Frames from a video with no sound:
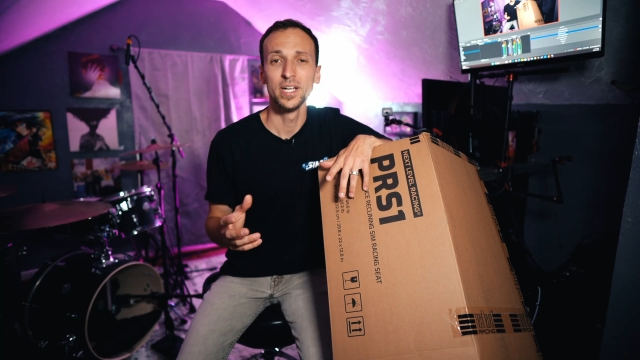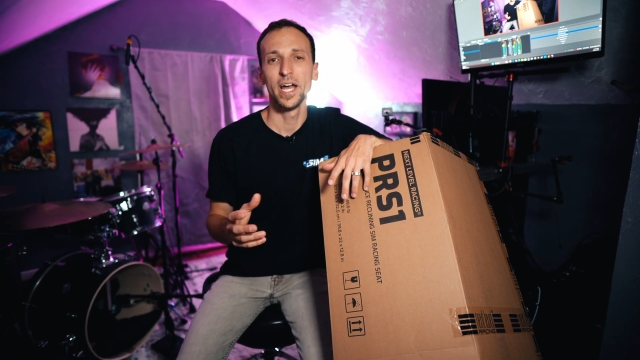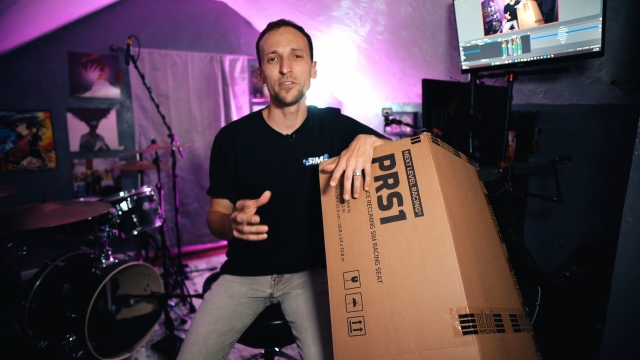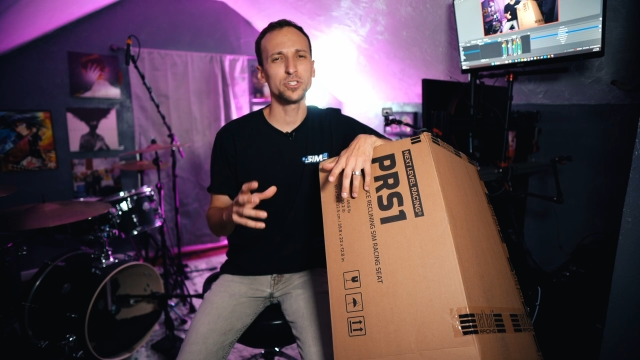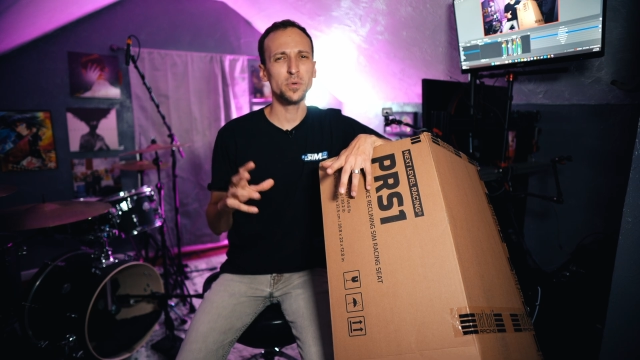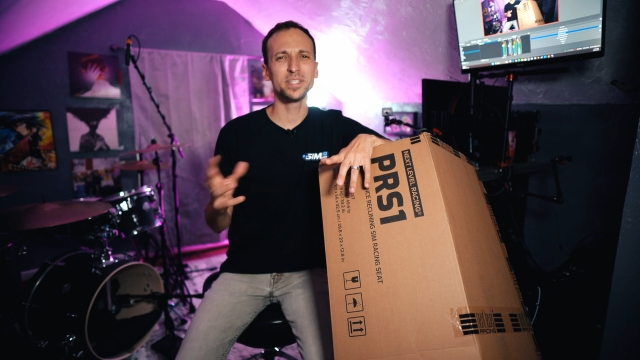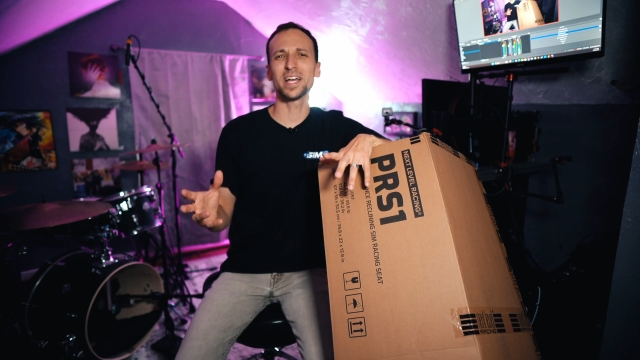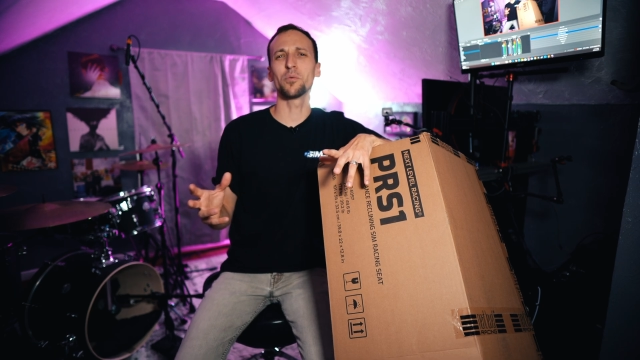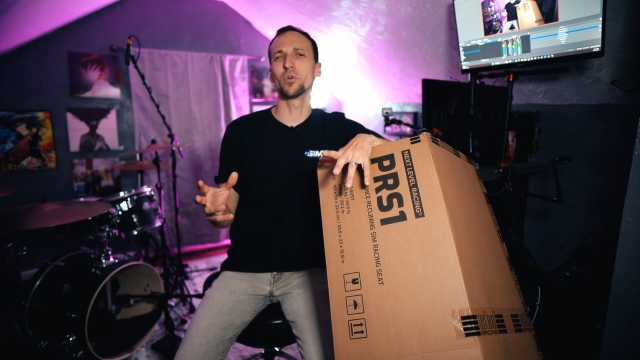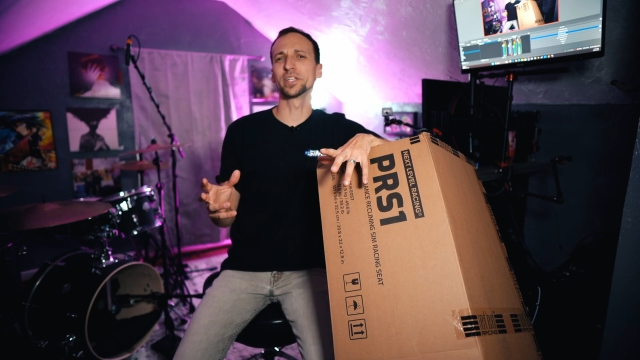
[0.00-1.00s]
And there's always
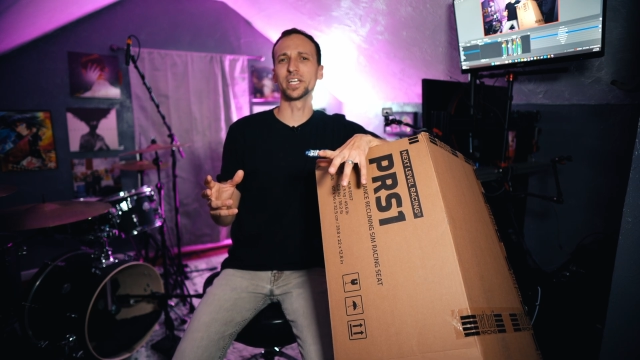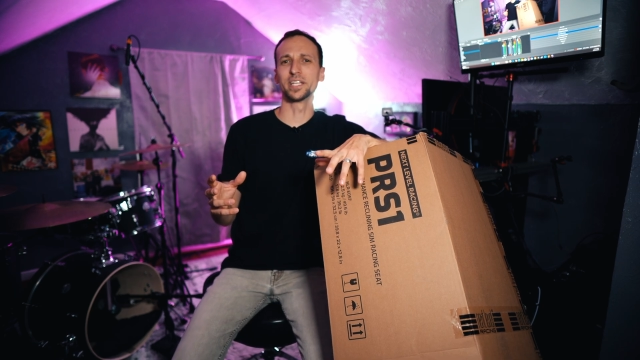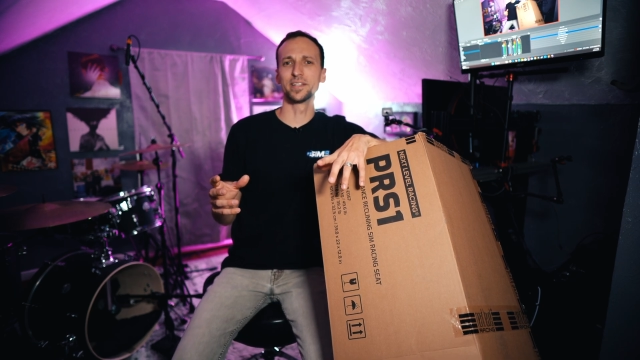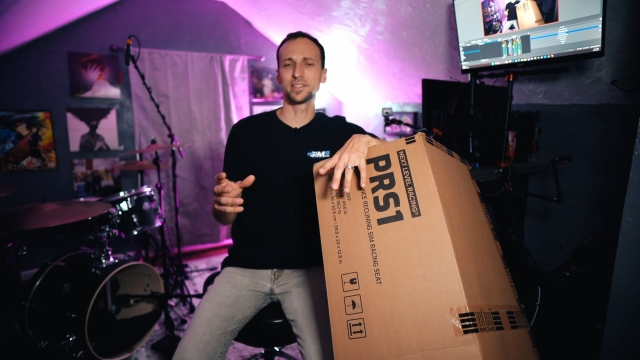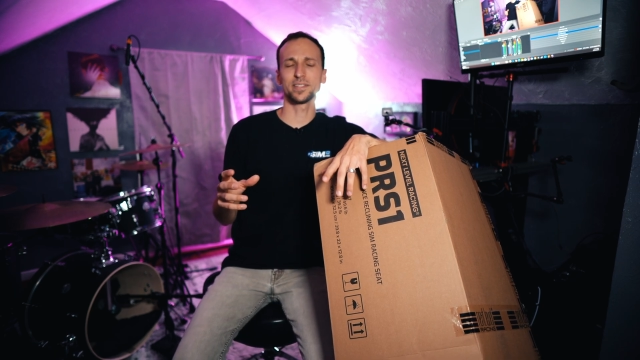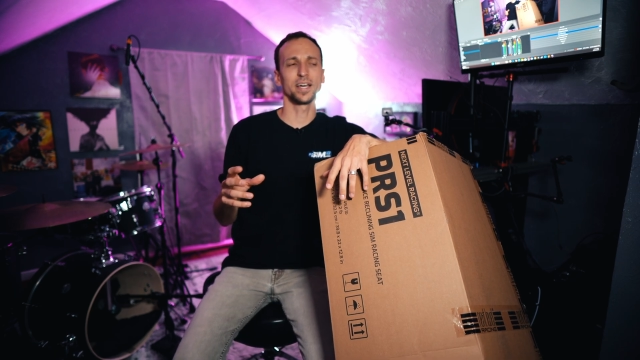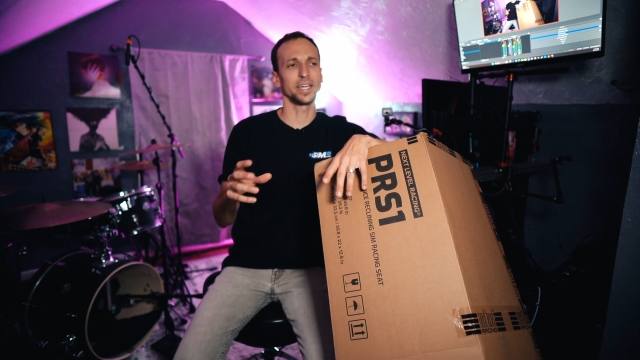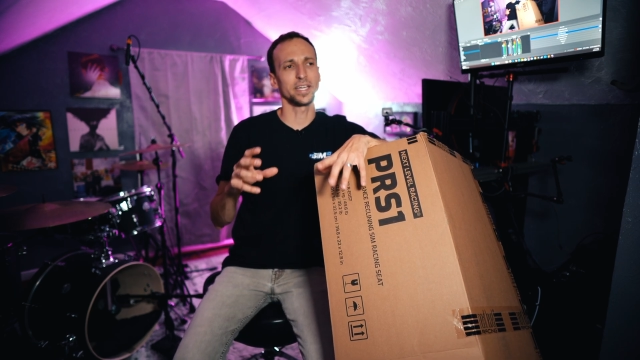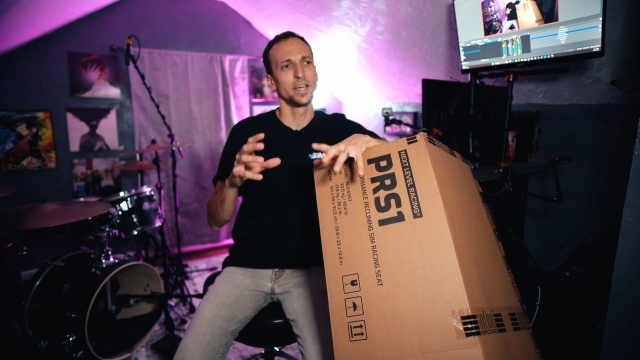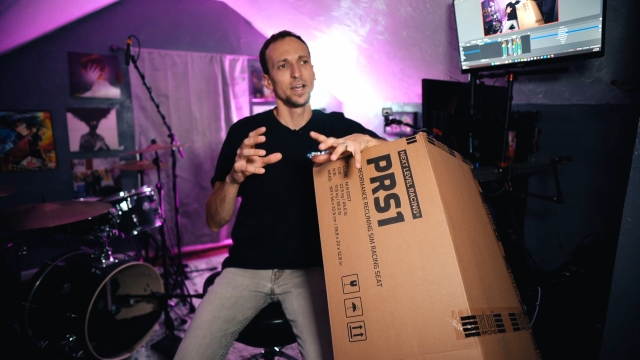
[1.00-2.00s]
that one kid that's like,
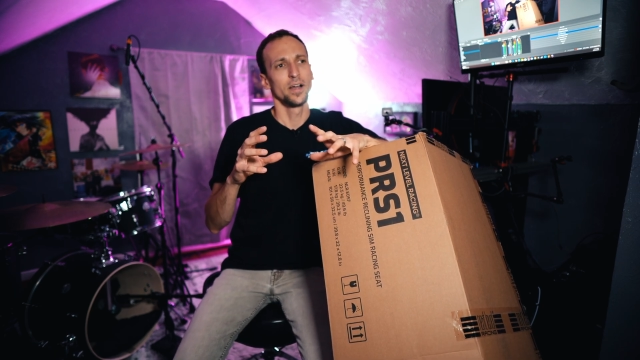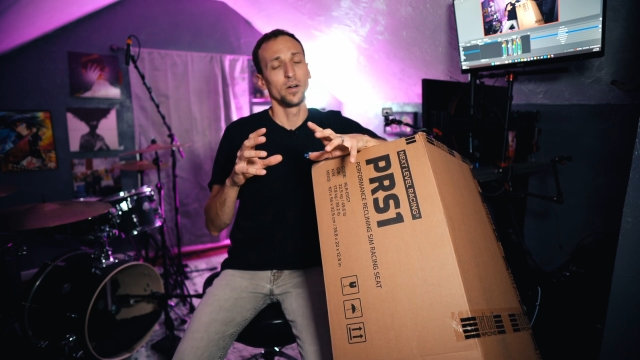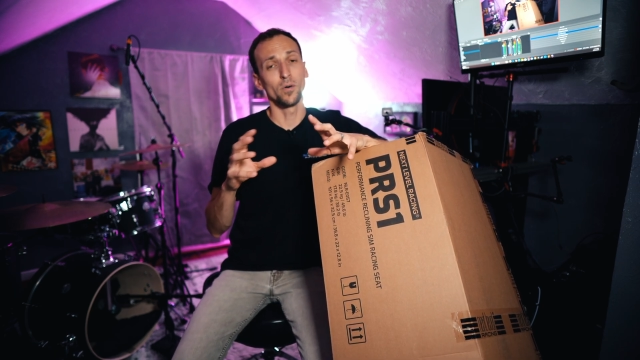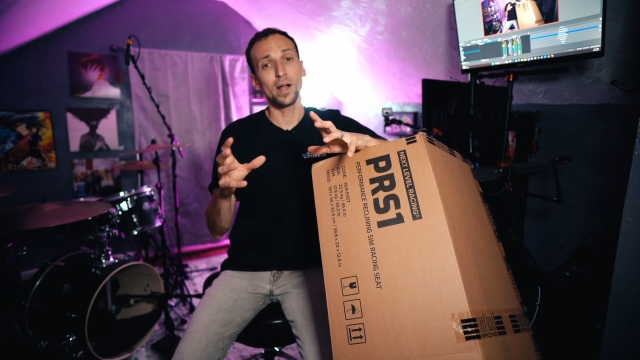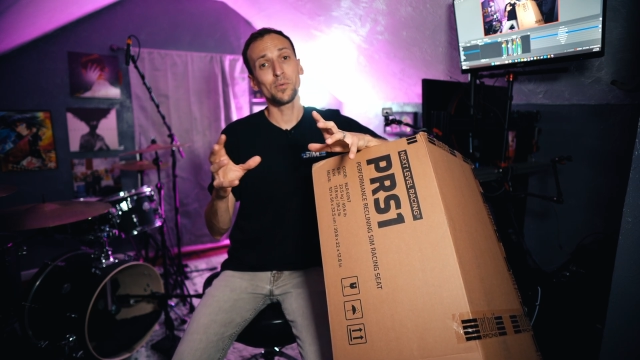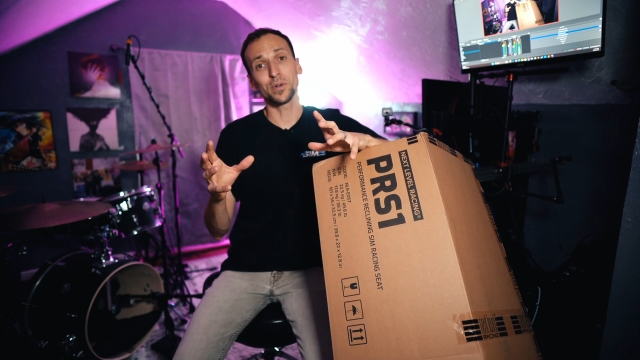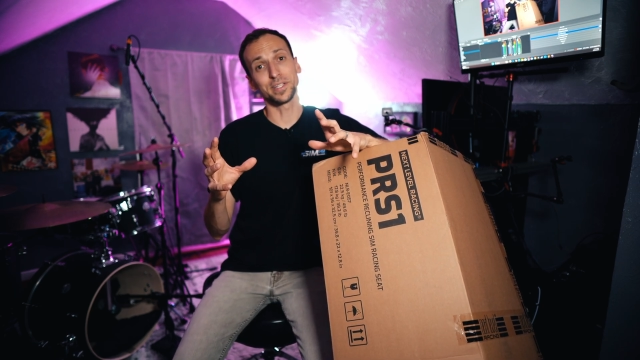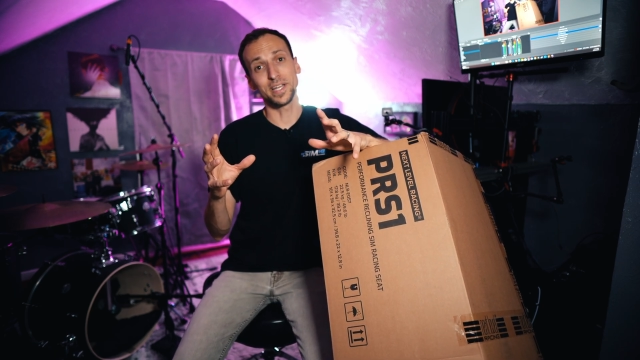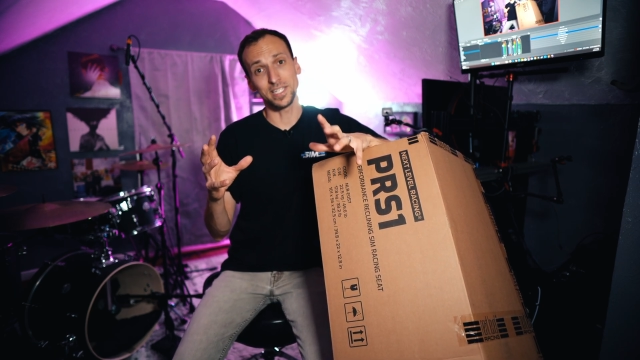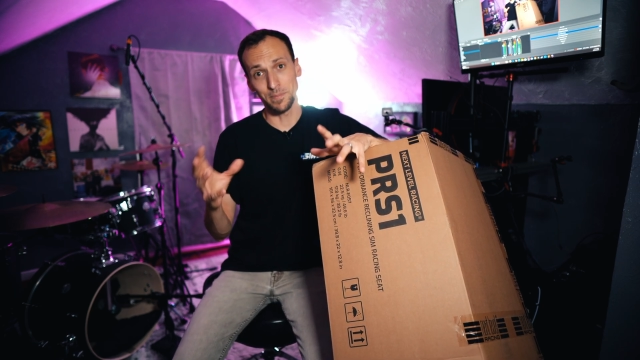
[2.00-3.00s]
oh, I want to
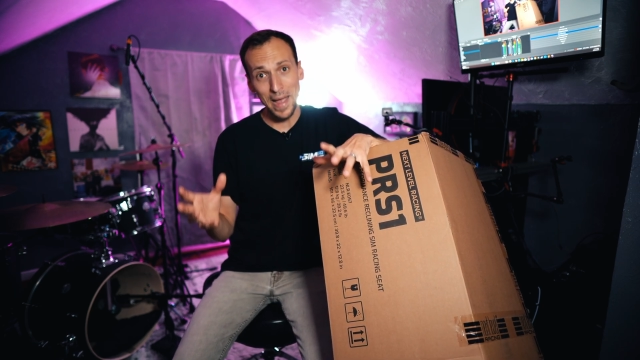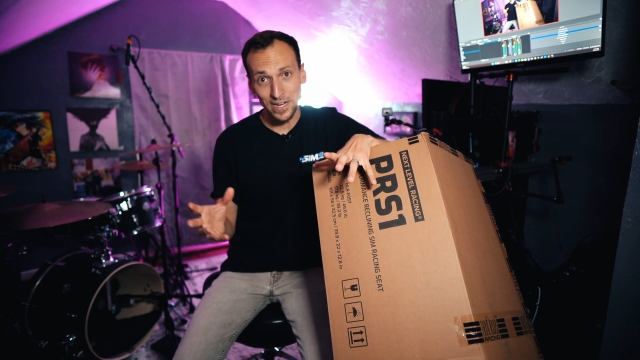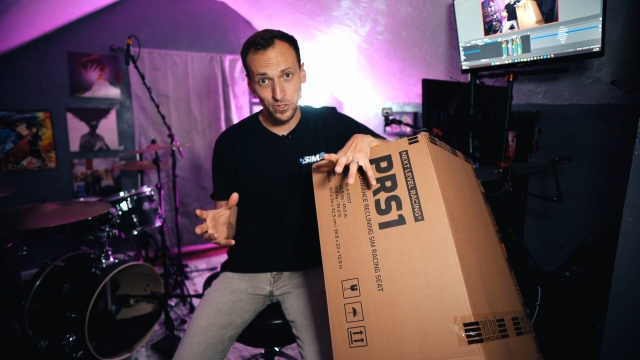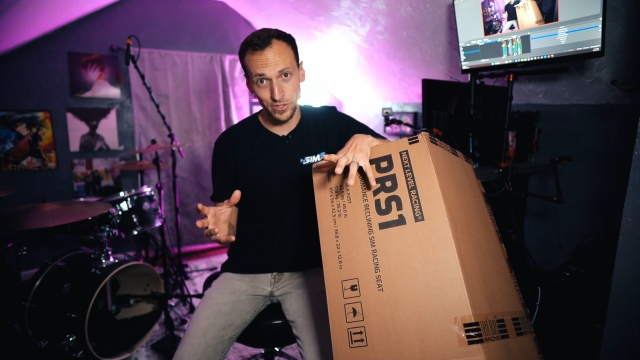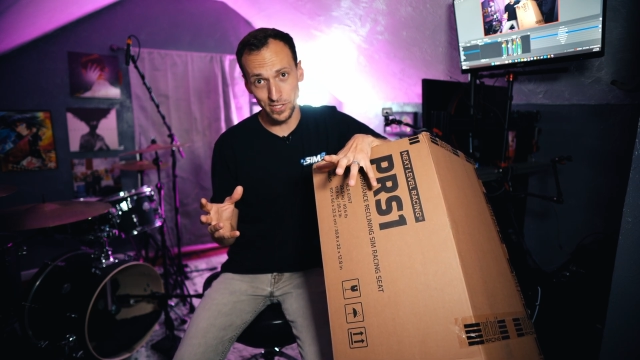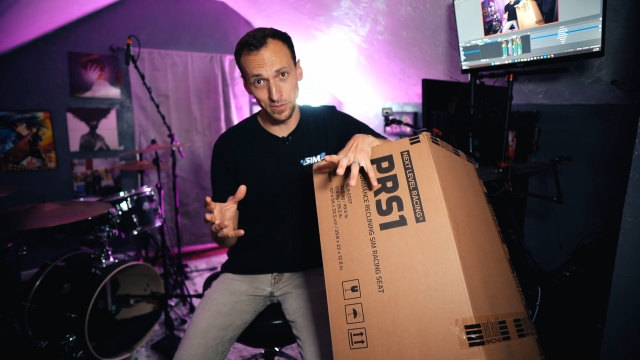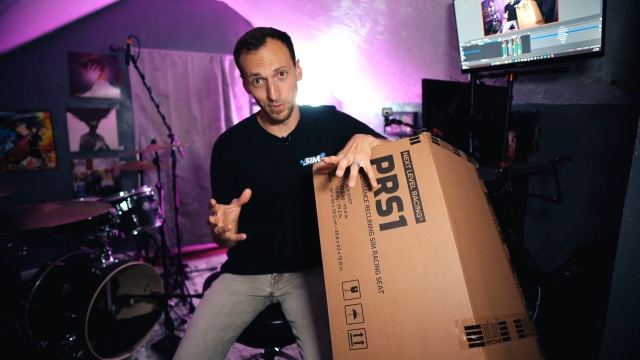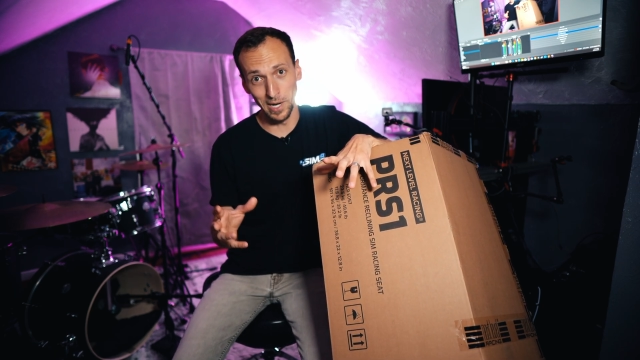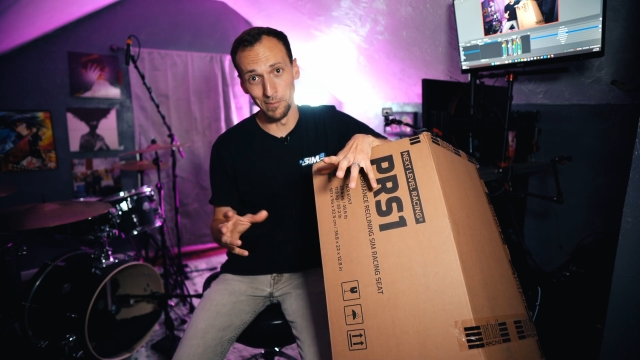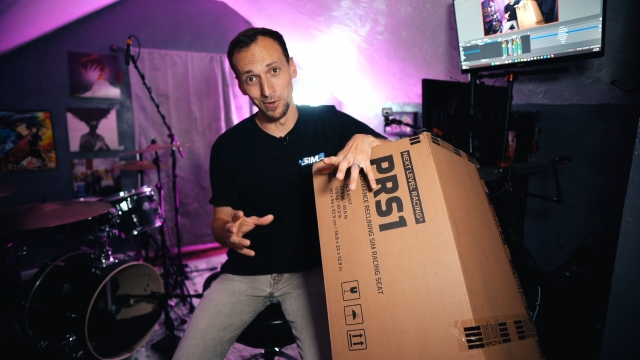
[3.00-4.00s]
test mattresses
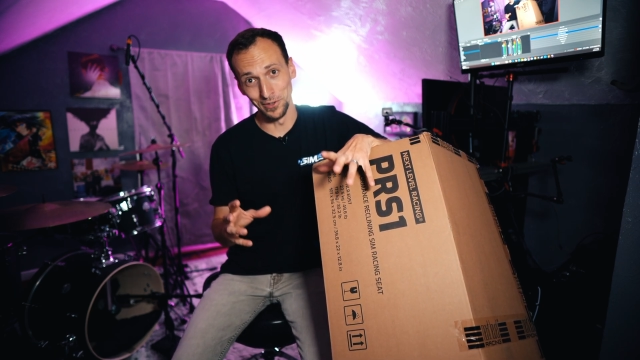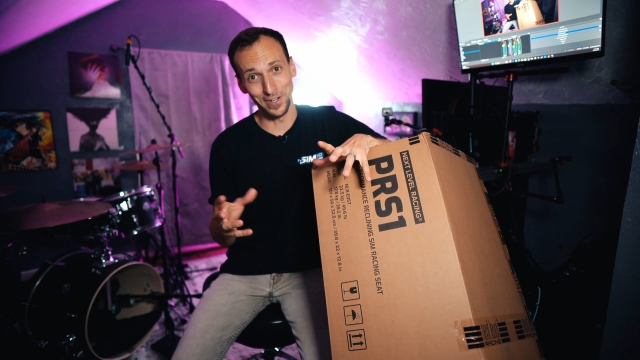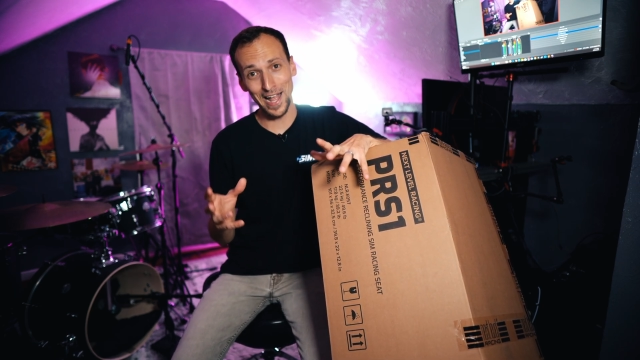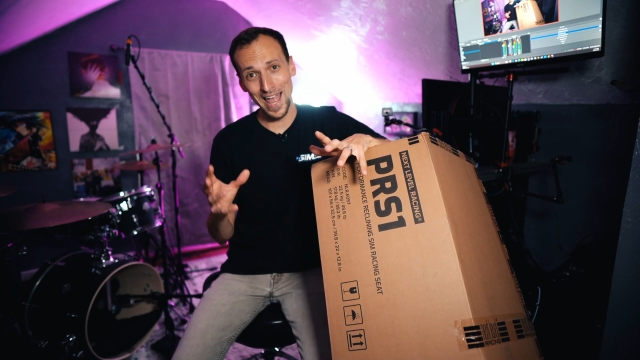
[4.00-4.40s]
when I'm older.